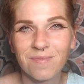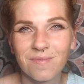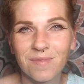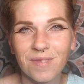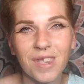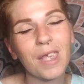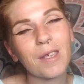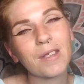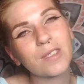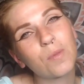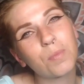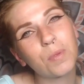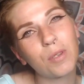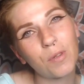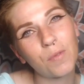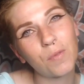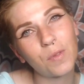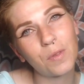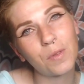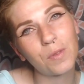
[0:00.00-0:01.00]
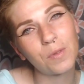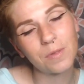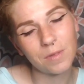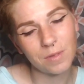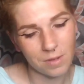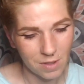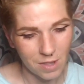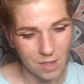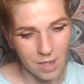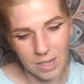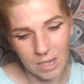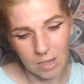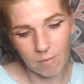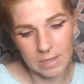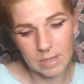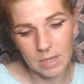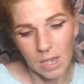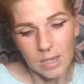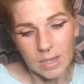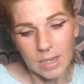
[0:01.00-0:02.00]
Isn't that so beautiful?
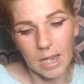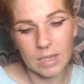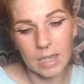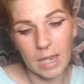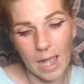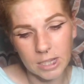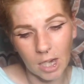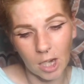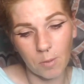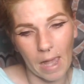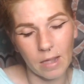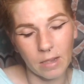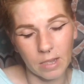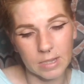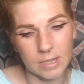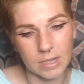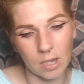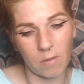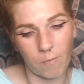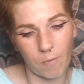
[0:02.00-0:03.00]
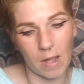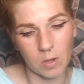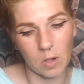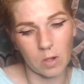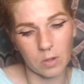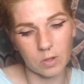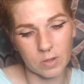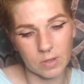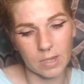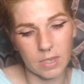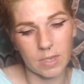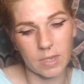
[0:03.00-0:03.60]
Anyways, and the eyeshadow palette is $35.